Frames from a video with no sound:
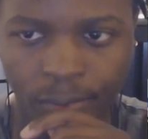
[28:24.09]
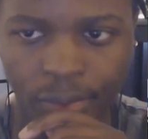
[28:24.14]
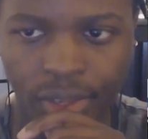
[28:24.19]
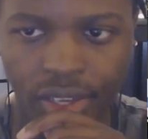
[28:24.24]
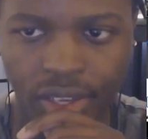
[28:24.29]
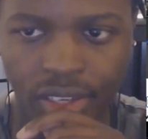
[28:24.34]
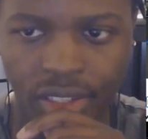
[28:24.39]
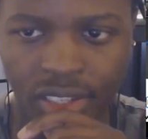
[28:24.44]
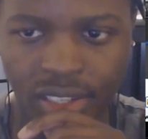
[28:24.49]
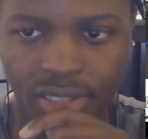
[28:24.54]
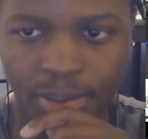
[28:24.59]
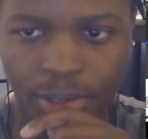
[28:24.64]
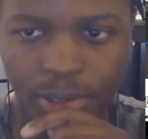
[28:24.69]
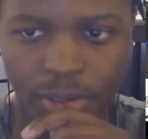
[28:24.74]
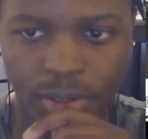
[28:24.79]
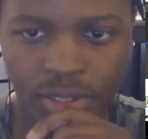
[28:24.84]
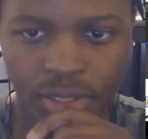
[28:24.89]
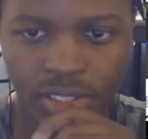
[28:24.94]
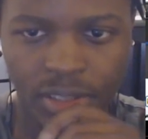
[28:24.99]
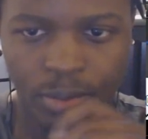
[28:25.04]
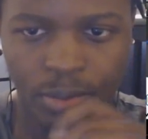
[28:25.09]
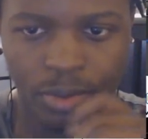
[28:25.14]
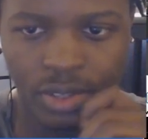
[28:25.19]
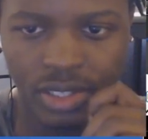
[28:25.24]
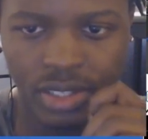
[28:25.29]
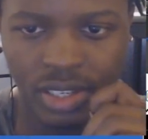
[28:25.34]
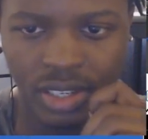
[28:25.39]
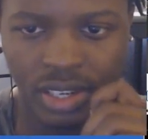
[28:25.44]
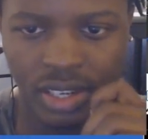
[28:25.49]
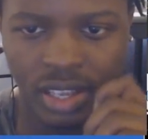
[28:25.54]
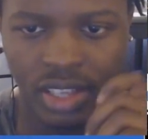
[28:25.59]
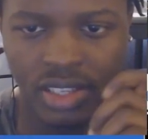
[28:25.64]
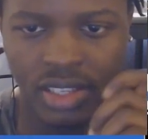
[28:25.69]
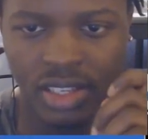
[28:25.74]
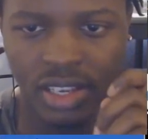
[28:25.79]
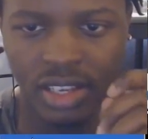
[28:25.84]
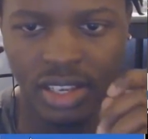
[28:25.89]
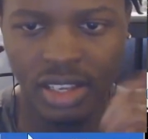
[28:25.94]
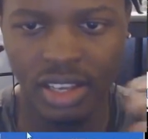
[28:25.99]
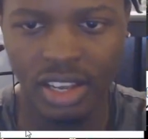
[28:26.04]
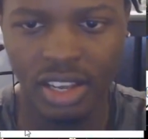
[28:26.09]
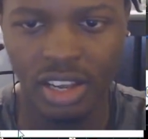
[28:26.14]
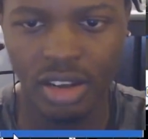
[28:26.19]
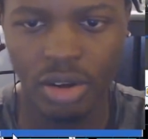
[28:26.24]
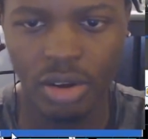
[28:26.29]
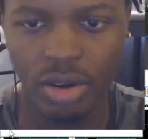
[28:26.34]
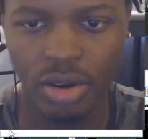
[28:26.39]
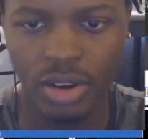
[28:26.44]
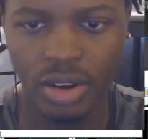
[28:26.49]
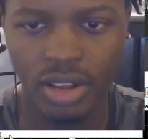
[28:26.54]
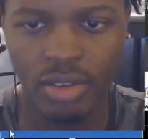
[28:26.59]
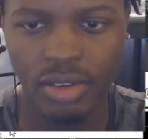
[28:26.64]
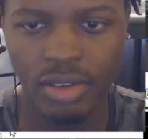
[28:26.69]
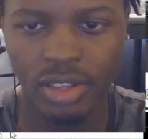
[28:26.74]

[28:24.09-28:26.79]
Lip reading: just because it's a preset, like say I already have like